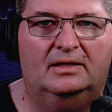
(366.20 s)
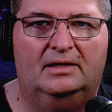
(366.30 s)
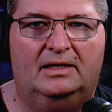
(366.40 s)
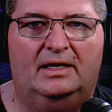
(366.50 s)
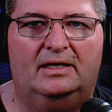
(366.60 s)

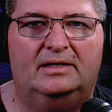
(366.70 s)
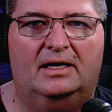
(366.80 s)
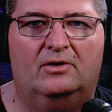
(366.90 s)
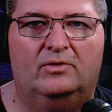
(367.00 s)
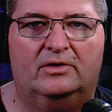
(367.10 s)
And
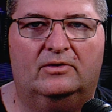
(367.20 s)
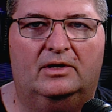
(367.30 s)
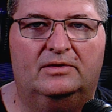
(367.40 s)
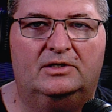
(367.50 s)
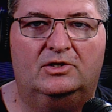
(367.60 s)
now we are on
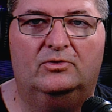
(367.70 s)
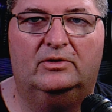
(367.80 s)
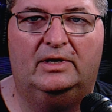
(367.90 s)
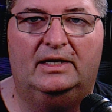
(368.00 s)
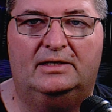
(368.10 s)
the
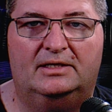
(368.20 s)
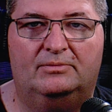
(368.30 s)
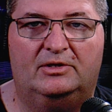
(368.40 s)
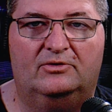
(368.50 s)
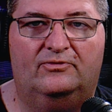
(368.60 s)
newer
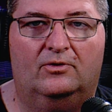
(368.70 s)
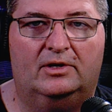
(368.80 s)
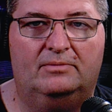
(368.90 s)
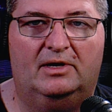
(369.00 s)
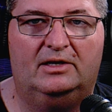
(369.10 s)

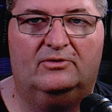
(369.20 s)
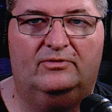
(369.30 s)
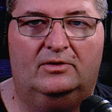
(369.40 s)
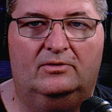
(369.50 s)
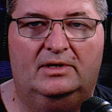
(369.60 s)
NW40
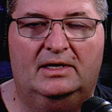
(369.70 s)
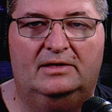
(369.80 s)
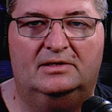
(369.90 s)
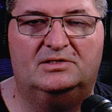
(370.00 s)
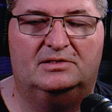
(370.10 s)
microphone.
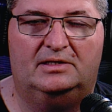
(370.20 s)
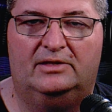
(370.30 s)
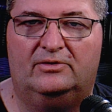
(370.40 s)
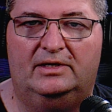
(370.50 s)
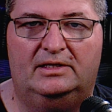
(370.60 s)
This is
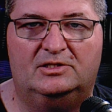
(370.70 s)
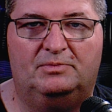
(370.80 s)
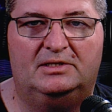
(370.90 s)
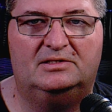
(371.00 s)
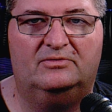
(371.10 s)
another
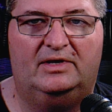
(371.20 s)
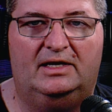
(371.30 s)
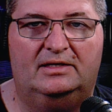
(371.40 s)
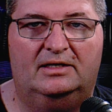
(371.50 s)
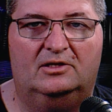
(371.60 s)
inexpensive
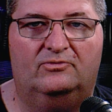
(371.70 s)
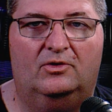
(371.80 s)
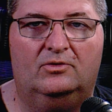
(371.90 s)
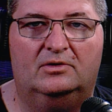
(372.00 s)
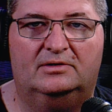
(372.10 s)
handheld
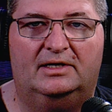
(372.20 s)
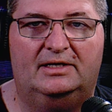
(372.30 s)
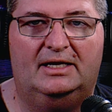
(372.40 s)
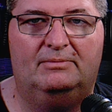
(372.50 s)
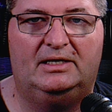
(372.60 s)
vocal
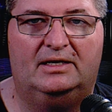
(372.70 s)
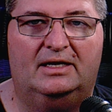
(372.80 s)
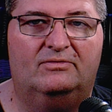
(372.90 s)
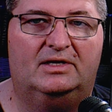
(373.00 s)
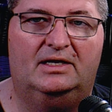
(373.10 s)
dynamic. I
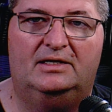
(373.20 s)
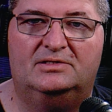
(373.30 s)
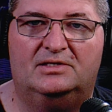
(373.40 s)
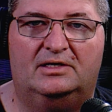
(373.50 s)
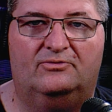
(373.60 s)
have the gain
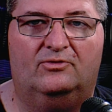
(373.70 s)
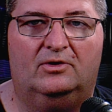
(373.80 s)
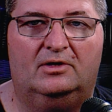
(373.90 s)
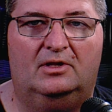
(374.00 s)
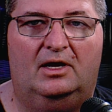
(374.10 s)
set at 4
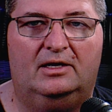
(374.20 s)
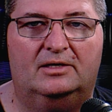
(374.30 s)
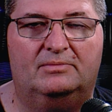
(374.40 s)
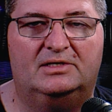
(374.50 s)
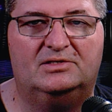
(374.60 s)
o'clock
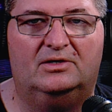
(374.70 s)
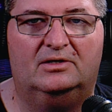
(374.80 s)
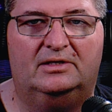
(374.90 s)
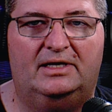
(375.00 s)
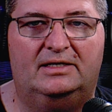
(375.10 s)
on my
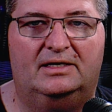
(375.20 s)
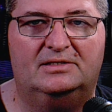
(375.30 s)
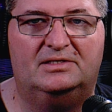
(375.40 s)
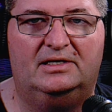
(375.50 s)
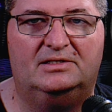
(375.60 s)
Scarlett
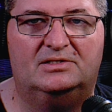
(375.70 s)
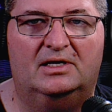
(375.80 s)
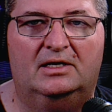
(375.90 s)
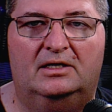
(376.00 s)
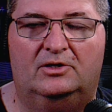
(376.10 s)
8i6.
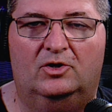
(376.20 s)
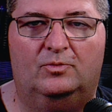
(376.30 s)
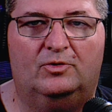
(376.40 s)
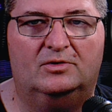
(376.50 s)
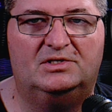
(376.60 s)
No
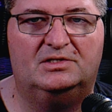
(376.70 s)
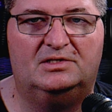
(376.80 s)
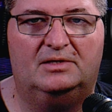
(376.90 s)
processing